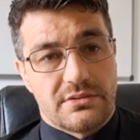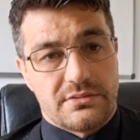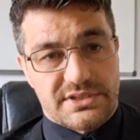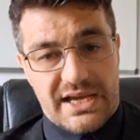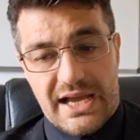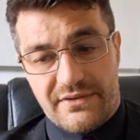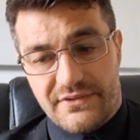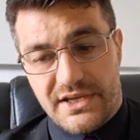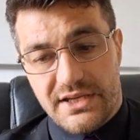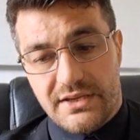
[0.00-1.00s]
was I
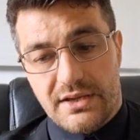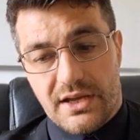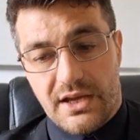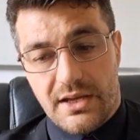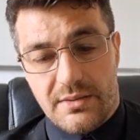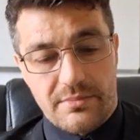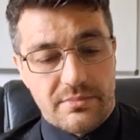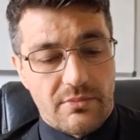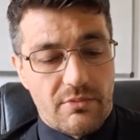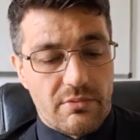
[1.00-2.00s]
having,
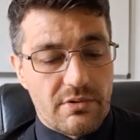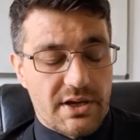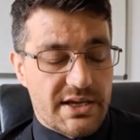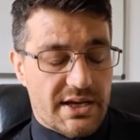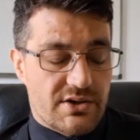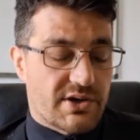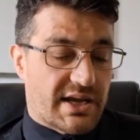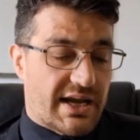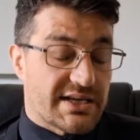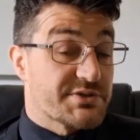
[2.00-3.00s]
can
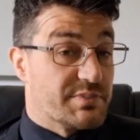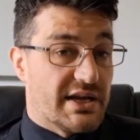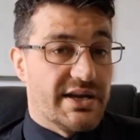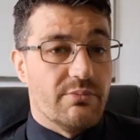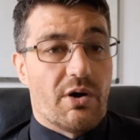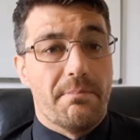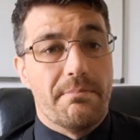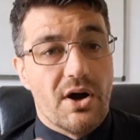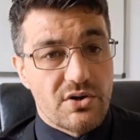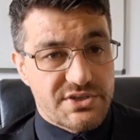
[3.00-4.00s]
I explain what
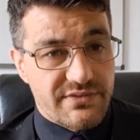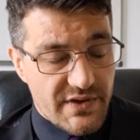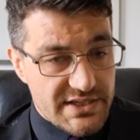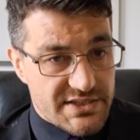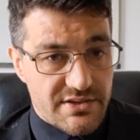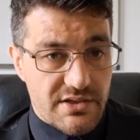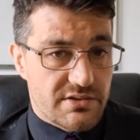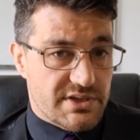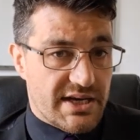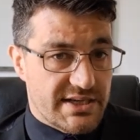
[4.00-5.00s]
motivated
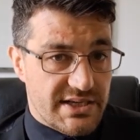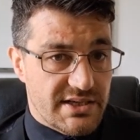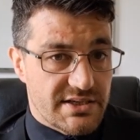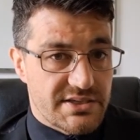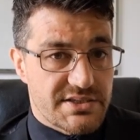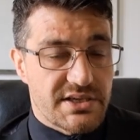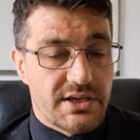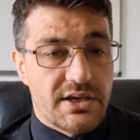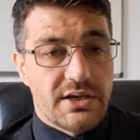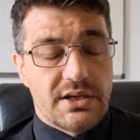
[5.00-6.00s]
those ideas?
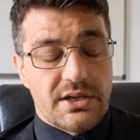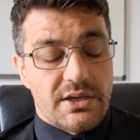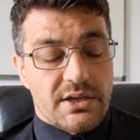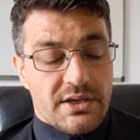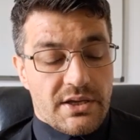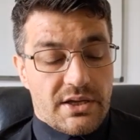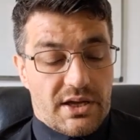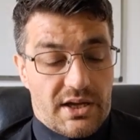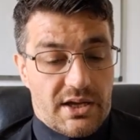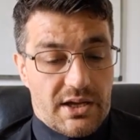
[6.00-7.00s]

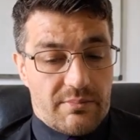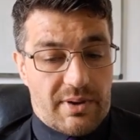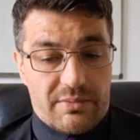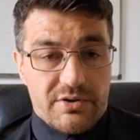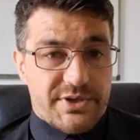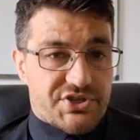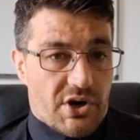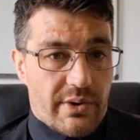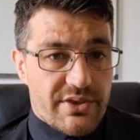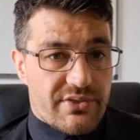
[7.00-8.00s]
I'm going to be
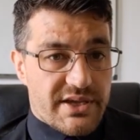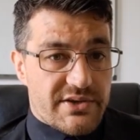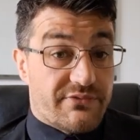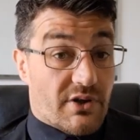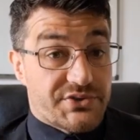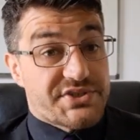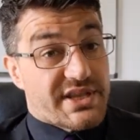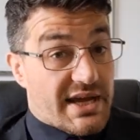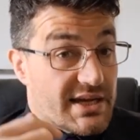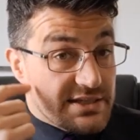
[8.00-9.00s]
showing the false
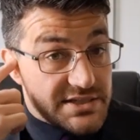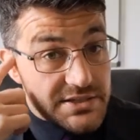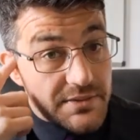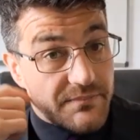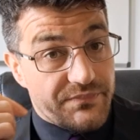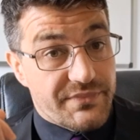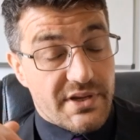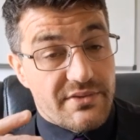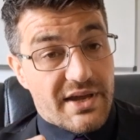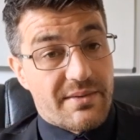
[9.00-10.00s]
starts
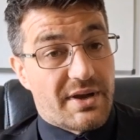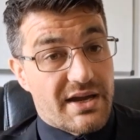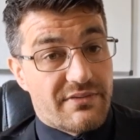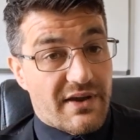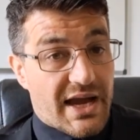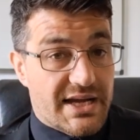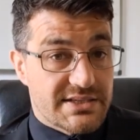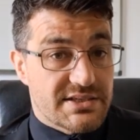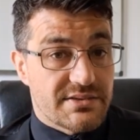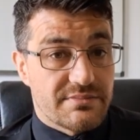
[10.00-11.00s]
that I might have had,